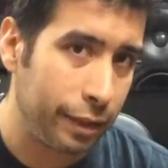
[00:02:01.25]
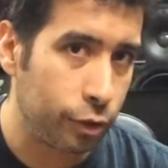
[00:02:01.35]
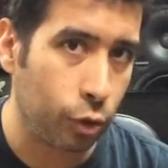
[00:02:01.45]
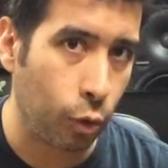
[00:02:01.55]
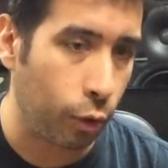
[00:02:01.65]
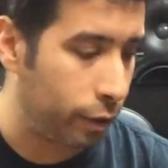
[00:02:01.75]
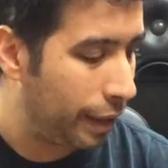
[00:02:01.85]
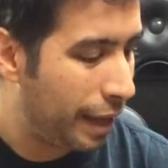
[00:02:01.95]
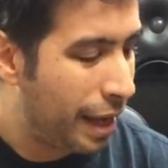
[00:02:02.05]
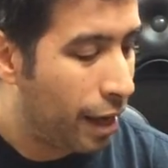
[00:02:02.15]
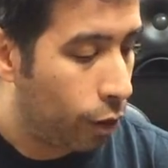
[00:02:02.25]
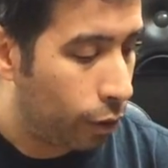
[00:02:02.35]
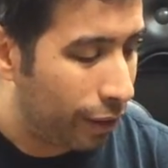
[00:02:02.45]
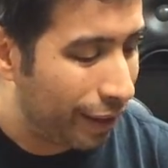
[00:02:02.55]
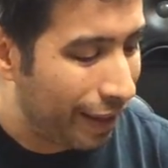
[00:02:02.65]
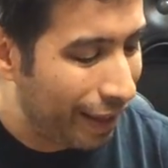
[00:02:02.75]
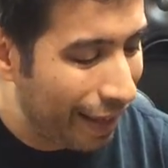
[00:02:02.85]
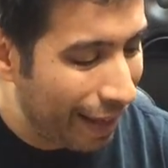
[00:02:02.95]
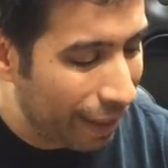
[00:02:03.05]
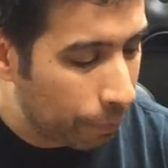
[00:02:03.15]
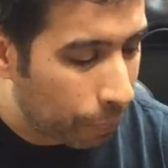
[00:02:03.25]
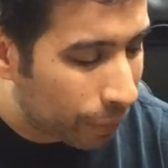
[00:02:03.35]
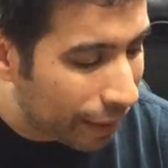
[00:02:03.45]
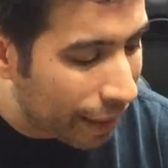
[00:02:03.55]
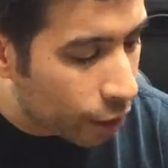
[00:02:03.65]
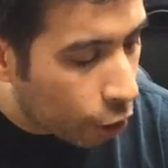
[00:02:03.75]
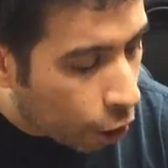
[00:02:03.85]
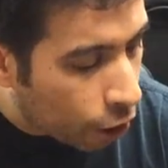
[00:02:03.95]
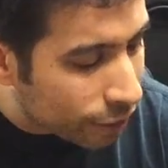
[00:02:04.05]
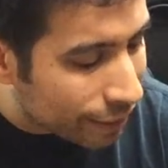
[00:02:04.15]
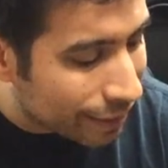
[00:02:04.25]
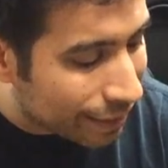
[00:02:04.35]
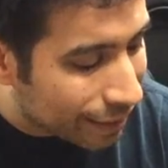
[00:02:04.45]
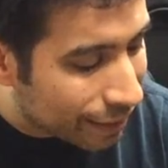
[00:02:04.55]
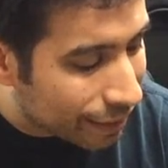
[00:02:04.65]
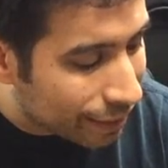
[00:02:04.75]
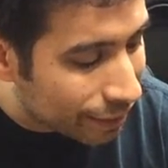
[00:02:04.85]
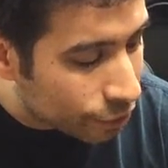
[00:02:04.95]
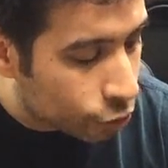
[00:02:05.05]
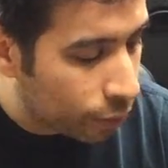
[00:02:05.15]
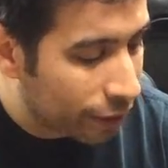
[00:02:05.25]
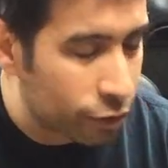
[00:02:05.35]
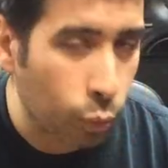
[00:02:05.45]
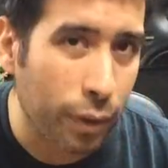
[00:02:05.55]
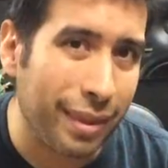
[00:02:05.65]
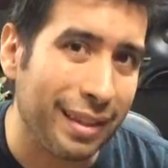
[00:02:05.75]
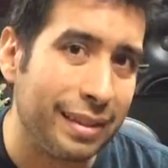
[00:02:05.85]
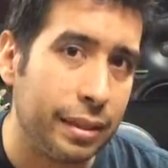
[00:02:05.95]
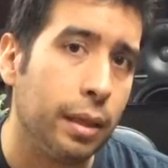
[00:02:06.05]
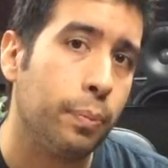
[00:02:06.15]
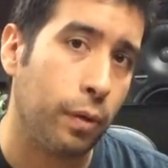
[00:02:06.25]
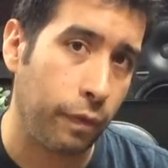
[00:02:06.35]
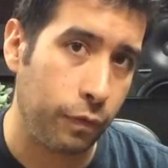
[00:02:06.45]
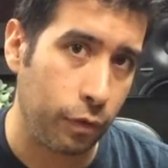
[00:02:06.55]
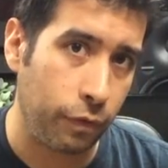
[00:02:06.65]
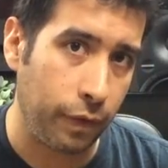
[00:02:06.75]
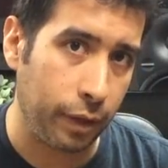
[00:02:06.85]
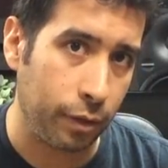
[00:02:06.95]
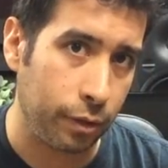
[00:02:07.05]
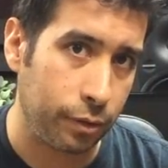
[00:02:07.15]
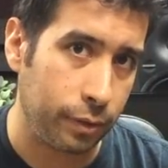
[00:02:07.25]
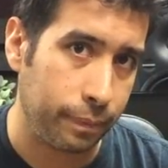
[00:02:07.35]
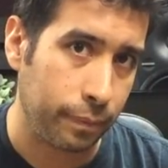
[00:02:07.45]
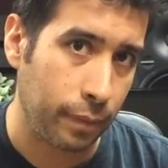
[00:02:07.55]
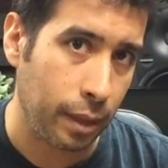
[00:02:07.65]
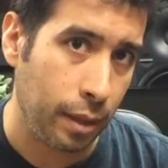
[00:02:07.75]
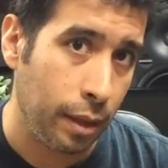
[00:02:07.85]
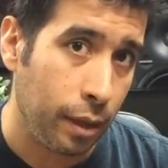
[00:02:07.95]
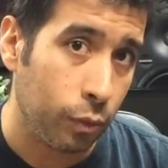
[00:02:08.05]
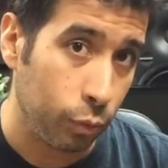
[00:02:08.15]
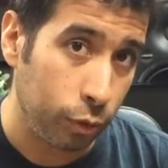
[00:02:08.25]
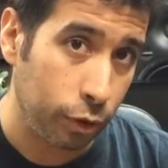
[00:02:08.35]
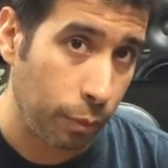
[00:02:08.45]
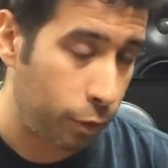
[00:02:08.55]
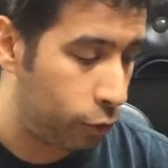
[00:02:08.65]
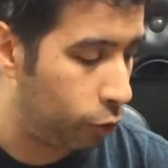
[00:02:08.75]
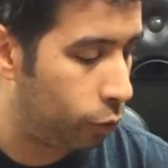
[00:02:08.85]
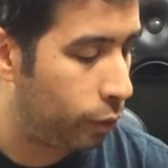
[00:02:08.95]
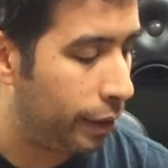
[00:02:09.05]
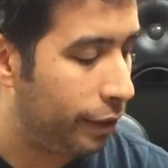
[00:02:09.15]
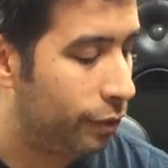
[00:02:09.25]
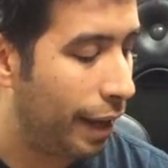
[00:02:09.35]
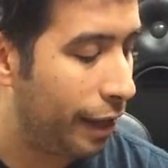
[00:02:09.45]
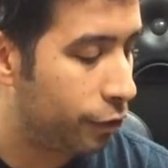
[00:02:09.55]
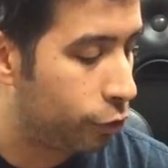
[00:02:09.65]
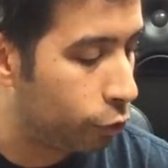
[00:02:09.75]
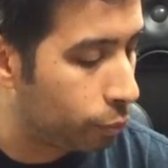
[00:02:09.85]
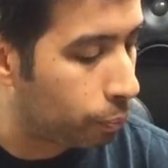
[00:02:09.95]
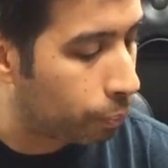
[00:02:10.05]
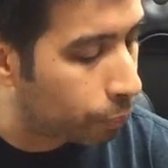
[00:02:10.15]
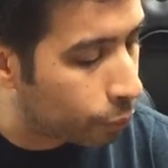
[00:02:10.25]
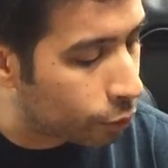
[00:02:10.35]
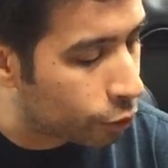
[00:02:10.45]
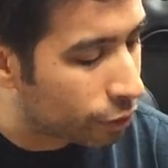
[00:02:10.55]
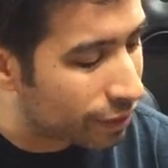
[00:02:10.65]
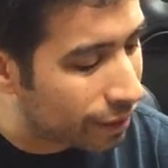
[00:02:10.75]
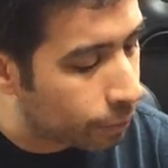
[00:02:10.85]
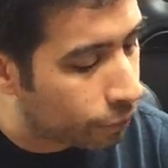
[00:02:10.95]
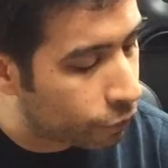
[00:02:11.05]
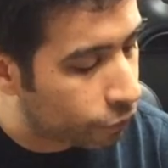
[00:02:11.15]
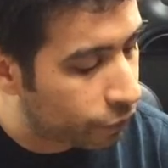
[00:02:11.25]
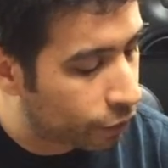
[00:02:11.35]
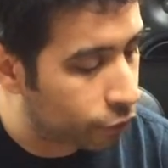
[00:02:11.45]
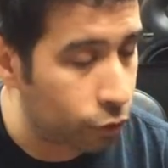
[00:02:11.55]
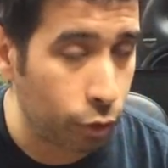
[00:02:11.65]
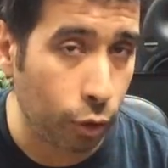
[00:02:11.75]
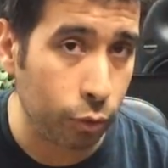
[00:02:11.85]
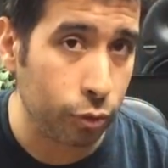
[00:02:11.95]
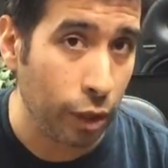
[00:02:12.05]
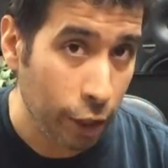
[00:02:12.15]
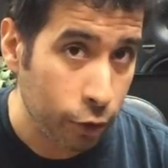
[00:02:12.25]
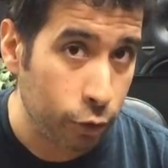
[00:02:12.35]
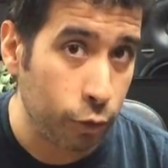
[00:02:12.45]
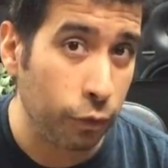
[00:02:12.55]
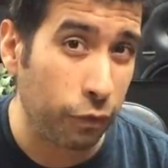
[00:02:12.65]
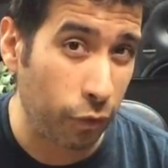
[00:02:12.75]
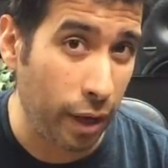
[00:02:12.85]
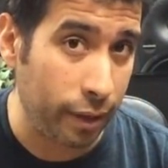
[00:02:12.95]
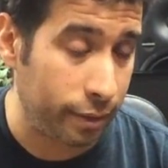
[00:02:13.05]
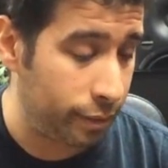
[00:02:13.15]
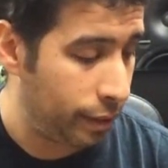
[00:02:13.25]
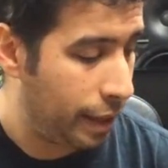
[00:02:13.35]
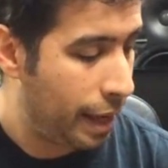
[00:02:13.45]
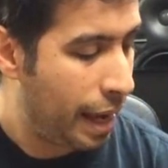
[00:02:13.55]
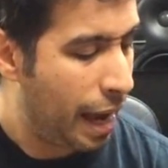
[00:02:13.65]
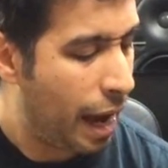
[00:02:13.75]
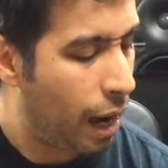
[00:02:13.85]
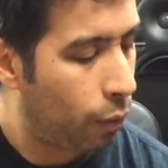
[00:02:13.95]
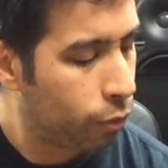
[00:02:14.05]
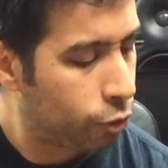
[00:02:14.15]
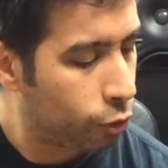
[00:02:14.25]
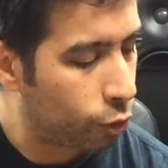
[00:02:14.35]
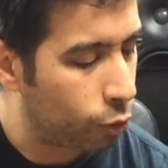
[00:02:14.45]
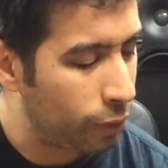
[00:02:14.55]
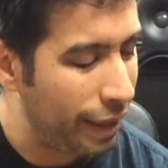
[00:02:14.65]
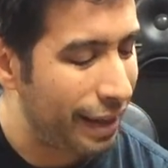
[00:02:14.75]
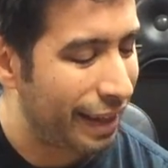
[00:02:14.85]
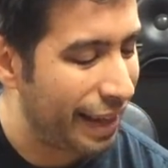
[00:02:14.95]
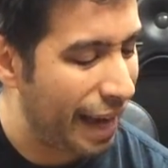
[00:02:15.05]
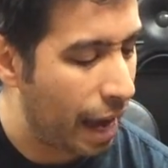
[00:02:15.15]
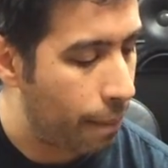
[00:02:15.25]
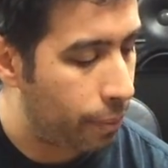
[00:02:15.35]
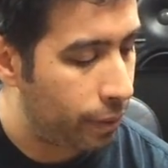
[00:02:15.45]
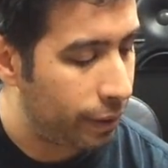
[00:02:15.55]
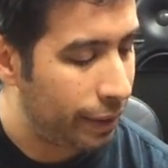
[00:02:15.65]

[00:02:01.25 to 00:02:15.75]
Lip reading: this chord and play on the strings with the tip of your fingers. Rule number 2 is as you put your tip of your fingers on those 2 frets, I want you to create a gap